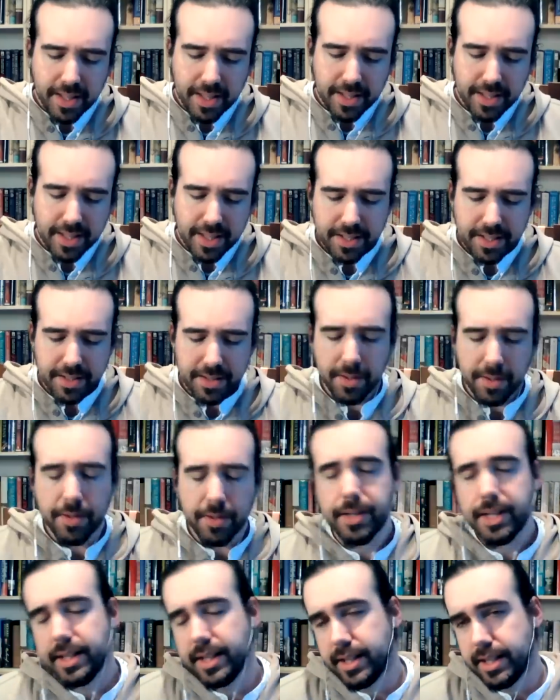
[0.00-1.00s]
This
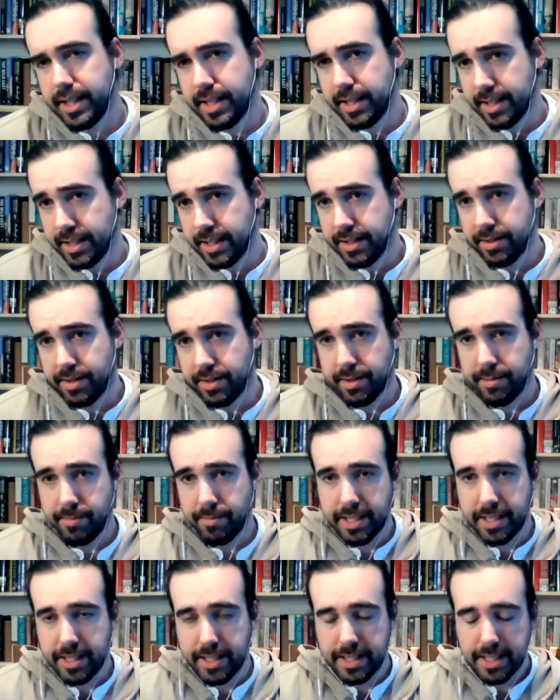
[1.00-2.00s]
story that he tells so
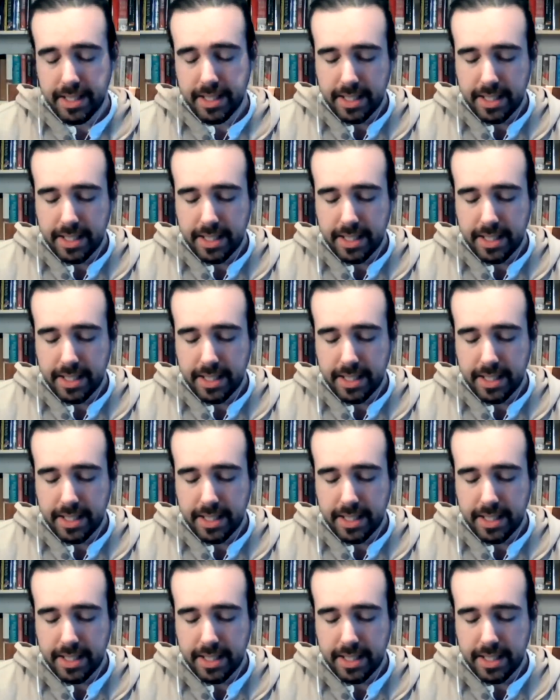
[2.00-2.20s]
well